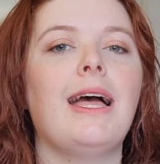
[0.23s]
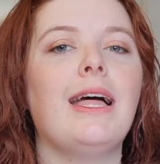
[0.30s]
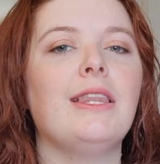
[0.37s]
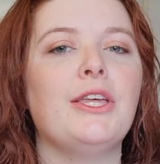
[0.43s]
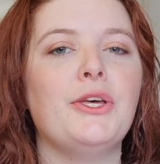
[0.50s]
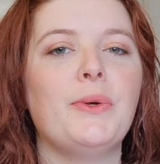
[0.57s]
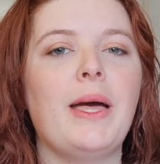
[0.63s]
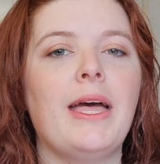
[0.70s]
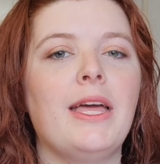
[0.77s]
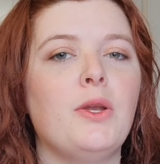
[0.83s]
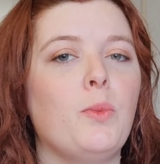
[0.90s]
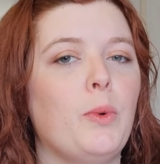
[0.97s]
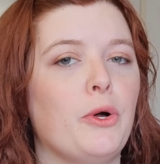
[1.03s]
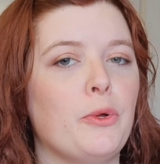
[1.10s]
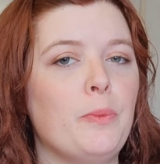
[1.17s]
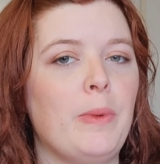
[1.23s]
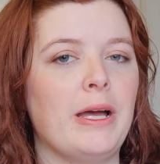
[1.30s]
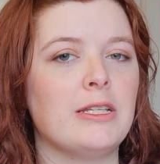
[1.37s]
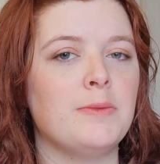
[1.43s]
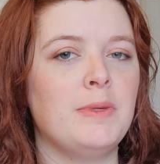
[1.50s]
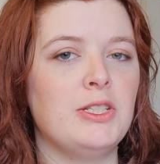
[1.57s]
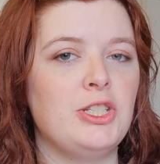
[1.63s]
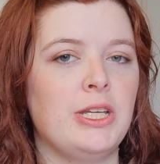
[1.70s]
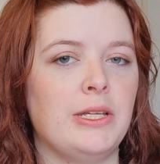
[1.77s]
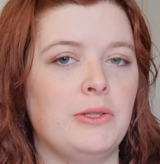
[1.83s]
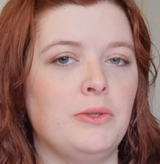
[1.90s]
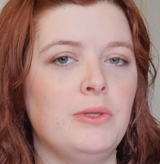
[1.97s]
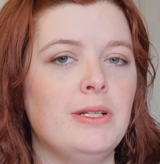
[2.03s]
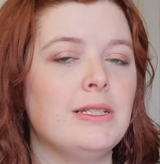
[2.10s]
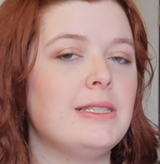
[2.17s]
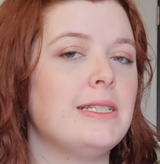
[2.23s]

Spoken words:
Hello and welcome back to my channel.